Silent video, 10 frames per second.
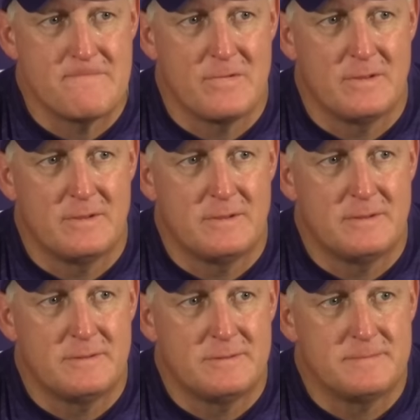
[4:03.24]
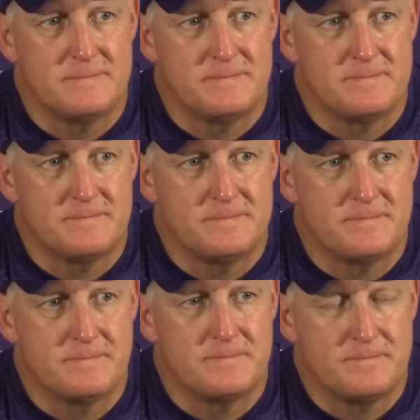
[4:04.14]

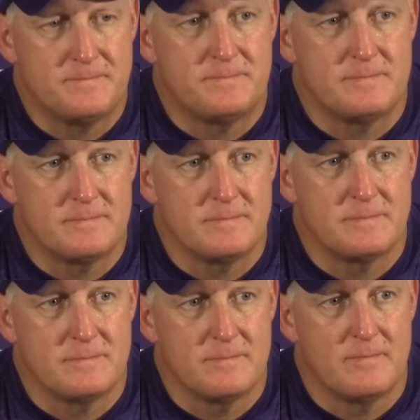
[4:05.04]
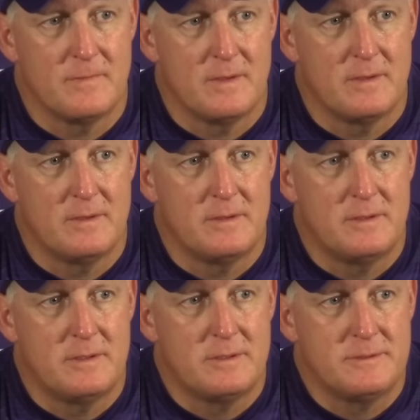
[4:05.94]

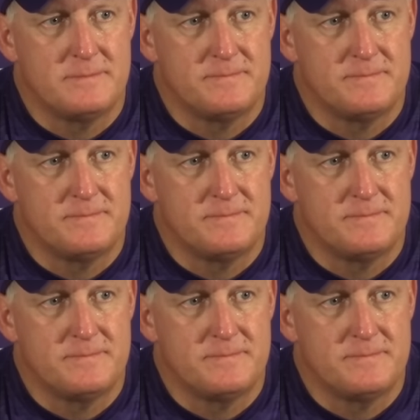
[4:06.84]
(silence)